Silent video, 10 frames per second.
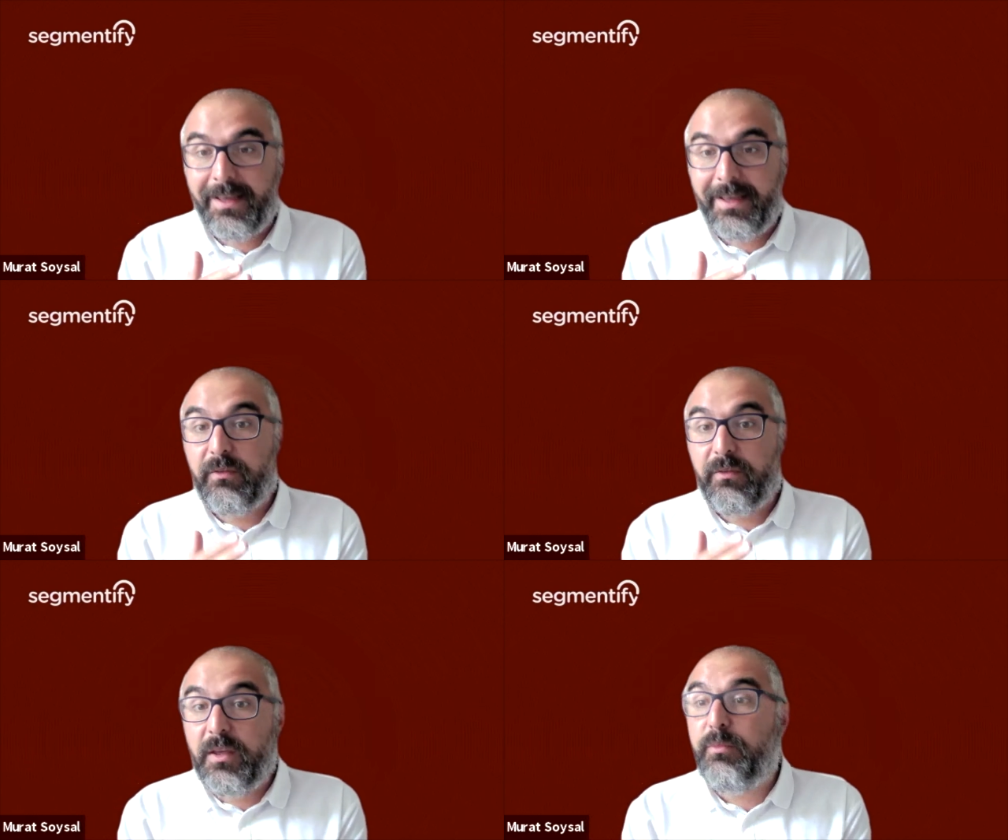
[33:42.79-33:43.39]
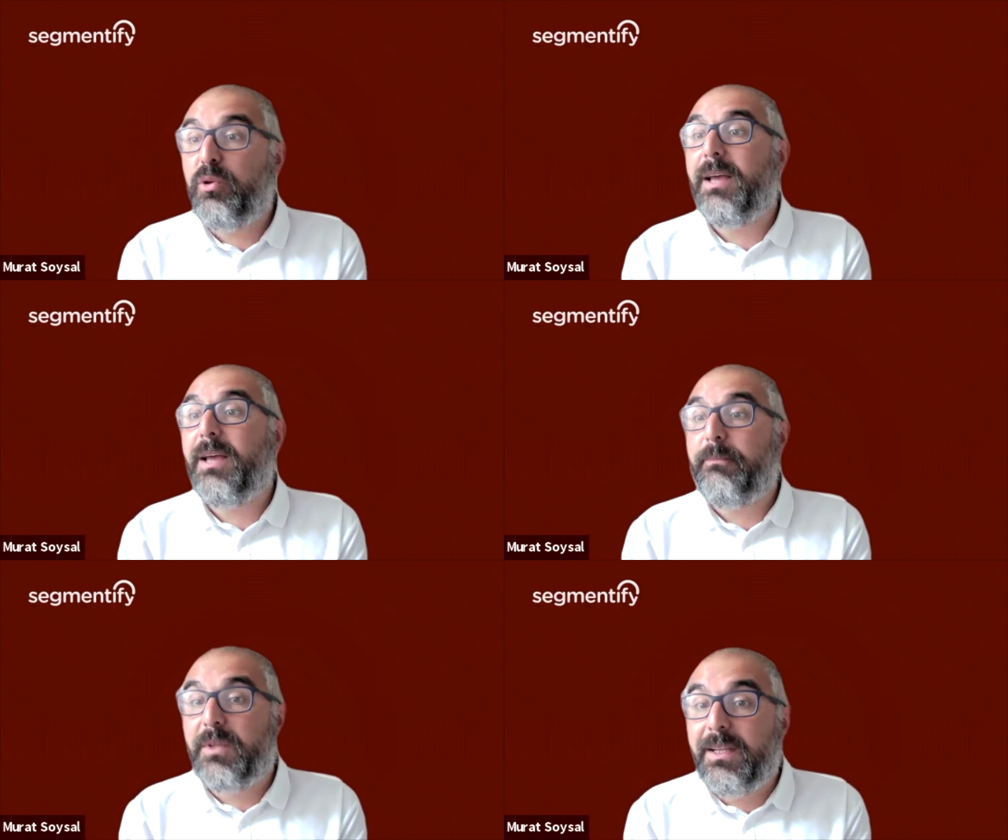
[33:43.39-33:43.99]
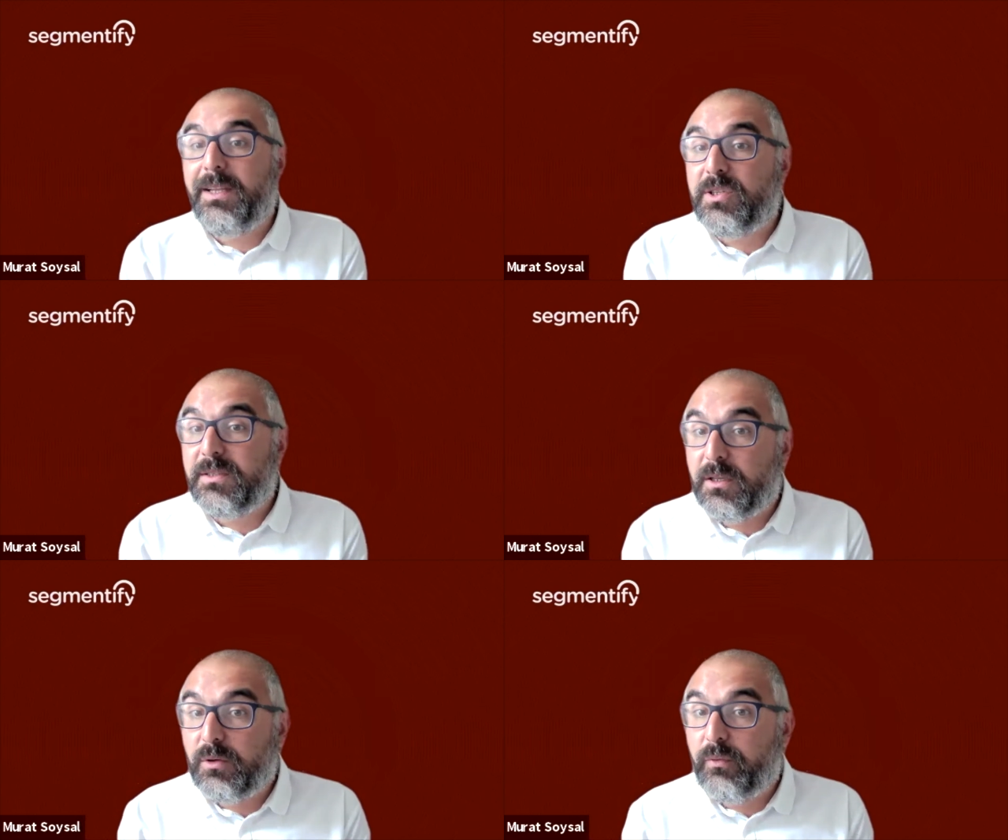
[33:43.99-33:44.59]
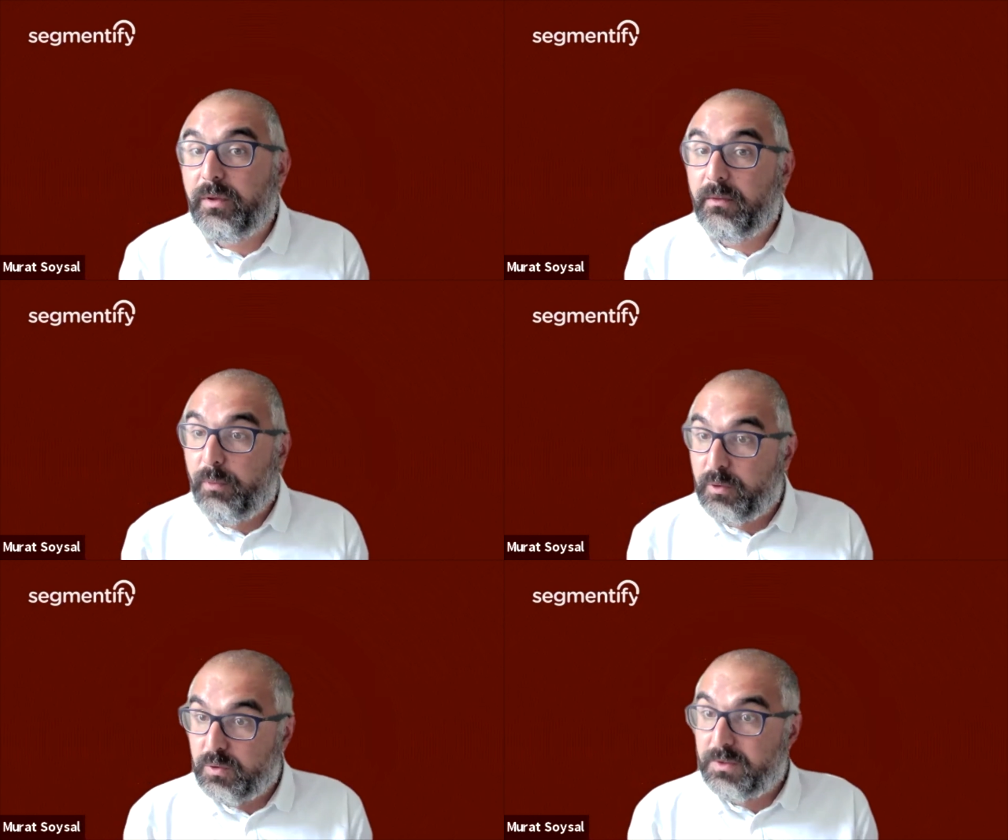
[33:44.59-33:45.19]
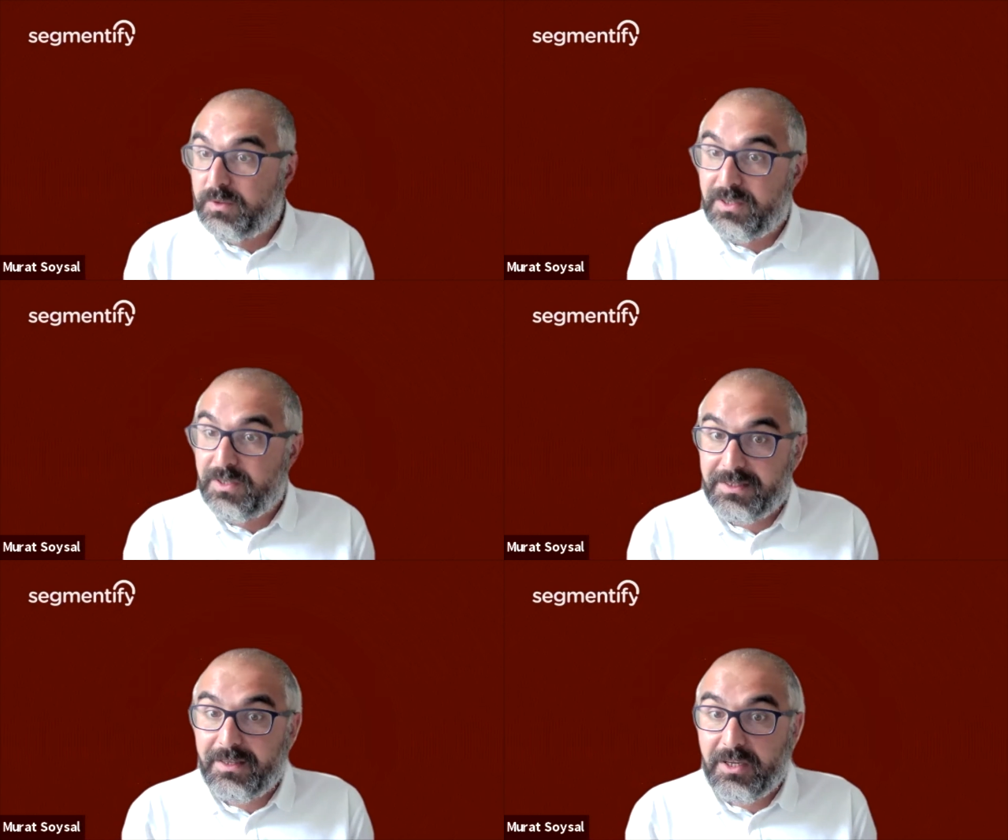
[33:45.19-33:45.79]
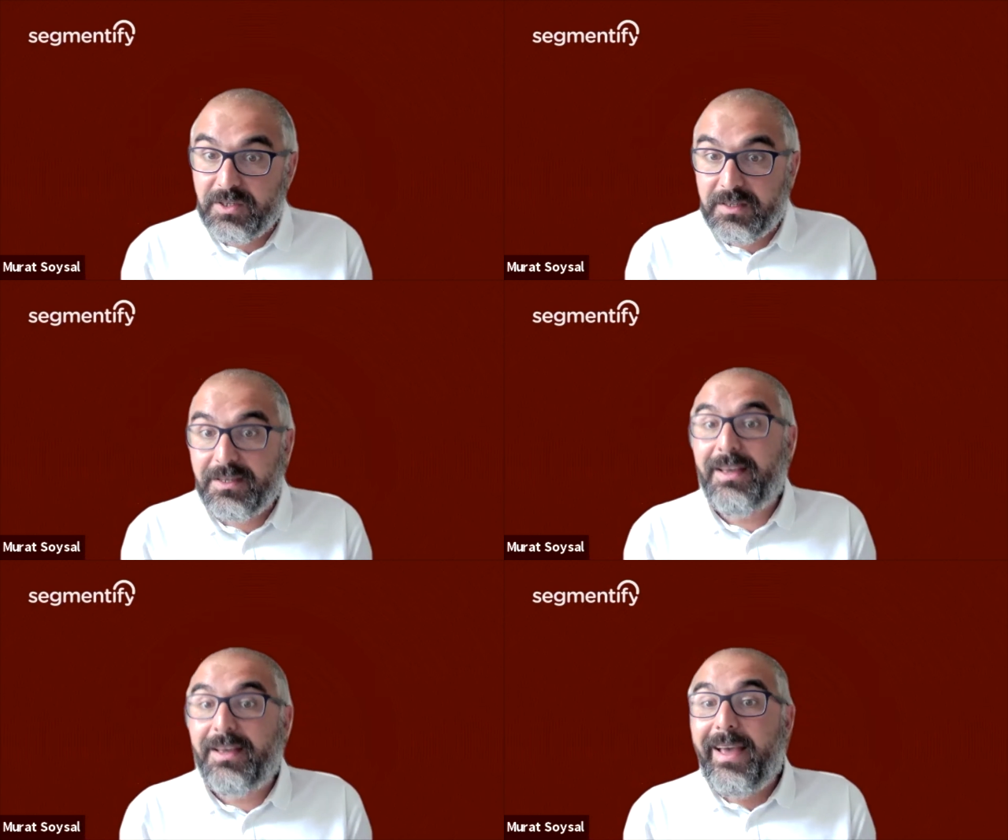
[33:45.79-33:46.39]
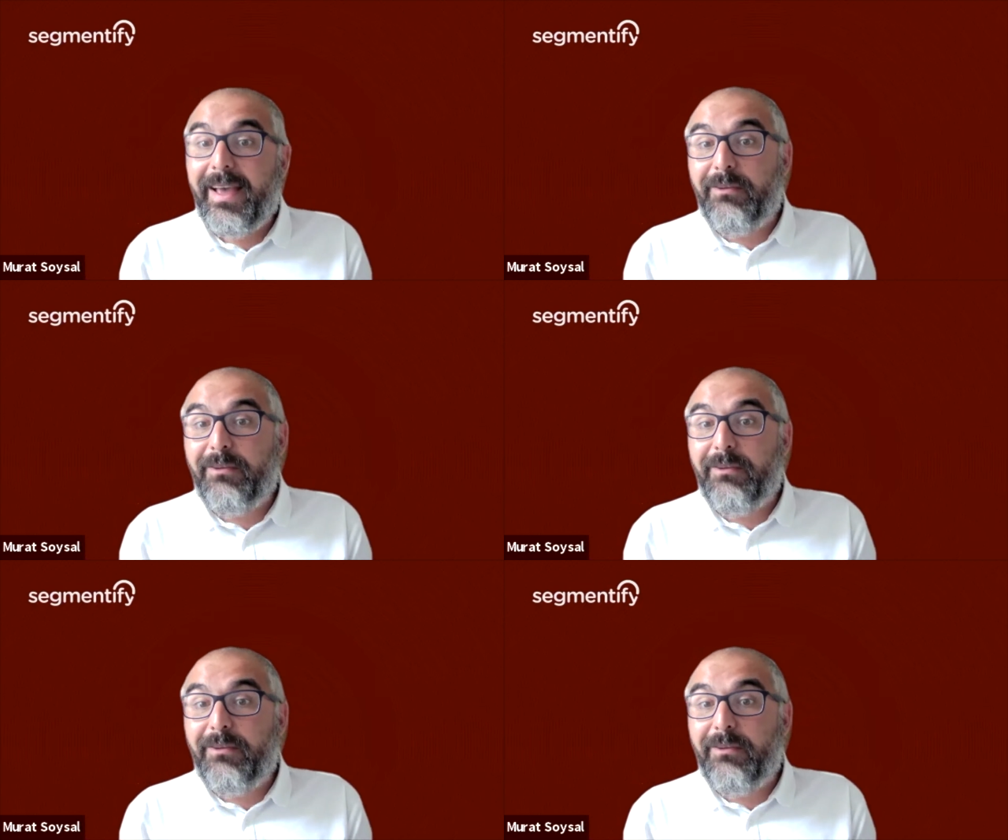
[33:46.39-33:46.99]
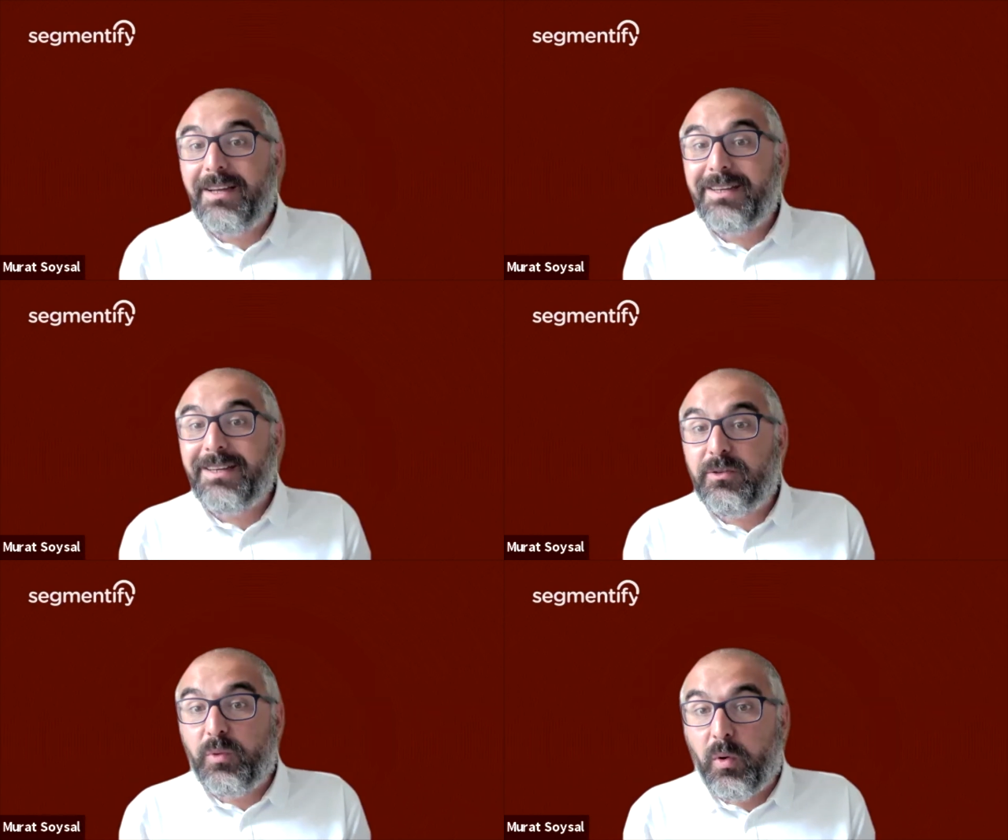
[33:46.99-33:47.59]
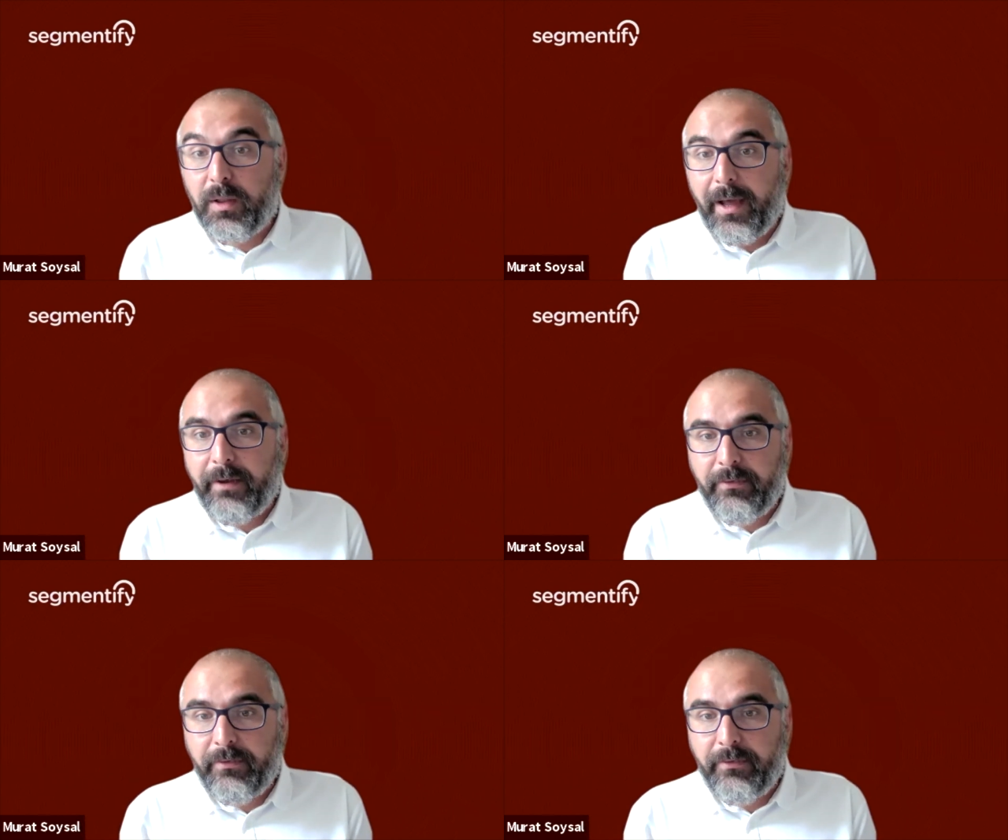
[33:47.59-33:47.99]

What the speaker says: We build up the initial set of personalization strategies. And when we are ready to go live,